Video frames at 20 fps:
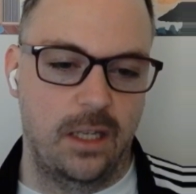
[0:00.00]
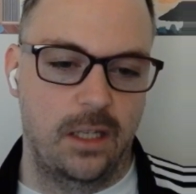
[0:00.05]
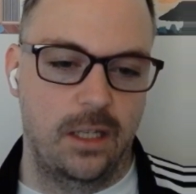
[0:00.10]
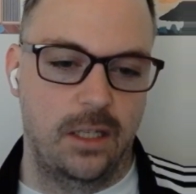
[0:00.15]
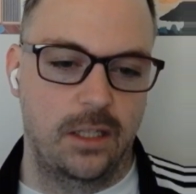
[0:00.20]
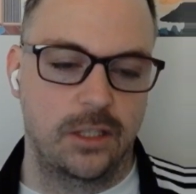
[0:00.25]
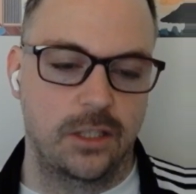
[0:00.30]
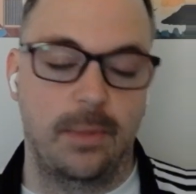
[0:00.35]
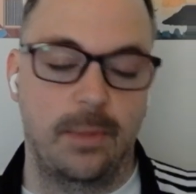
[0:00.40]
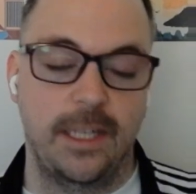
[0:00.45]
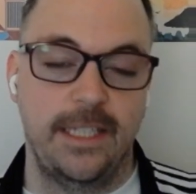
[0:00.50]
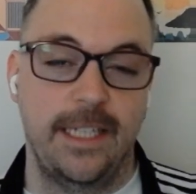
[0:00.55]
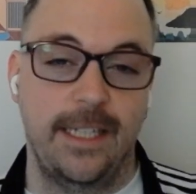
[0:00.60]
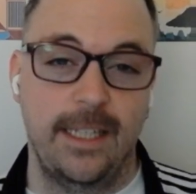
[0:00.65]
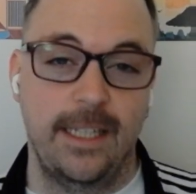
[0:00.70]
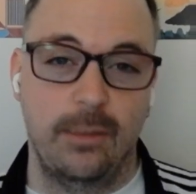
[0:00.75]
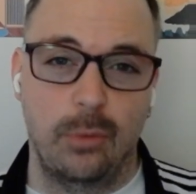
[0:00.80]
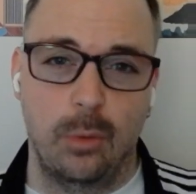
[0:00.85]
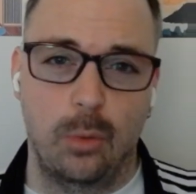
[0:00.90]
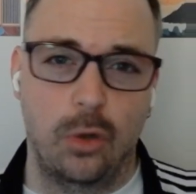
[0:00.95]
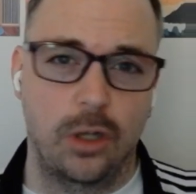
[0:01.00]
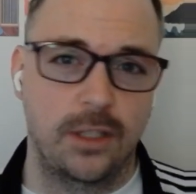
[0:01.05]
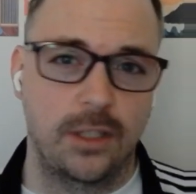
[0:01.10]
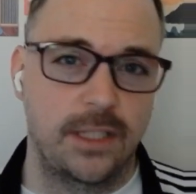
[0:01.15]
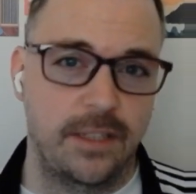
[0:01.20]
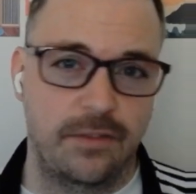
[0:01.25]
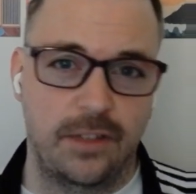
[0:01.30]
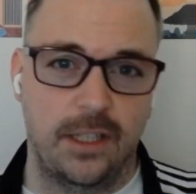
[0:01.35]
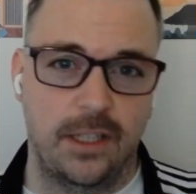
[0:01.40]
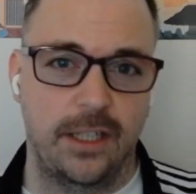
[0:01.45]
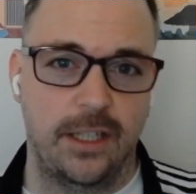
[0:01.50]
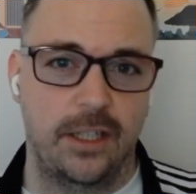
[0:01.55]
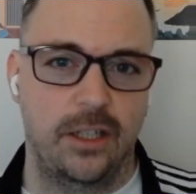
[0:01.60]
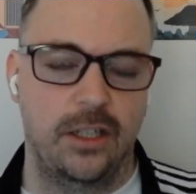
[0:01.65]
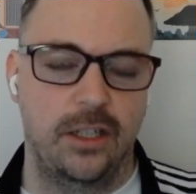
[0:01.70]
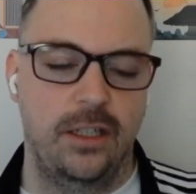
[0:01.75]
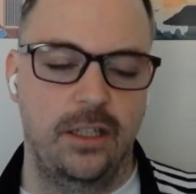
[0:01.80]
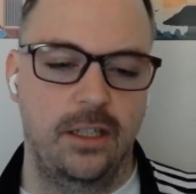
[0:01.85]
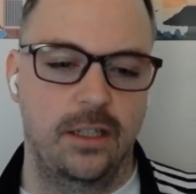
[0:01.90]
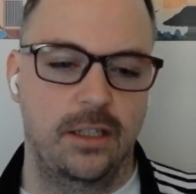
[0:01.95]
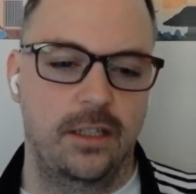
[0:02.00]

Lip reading: So my daily rewards have cleared,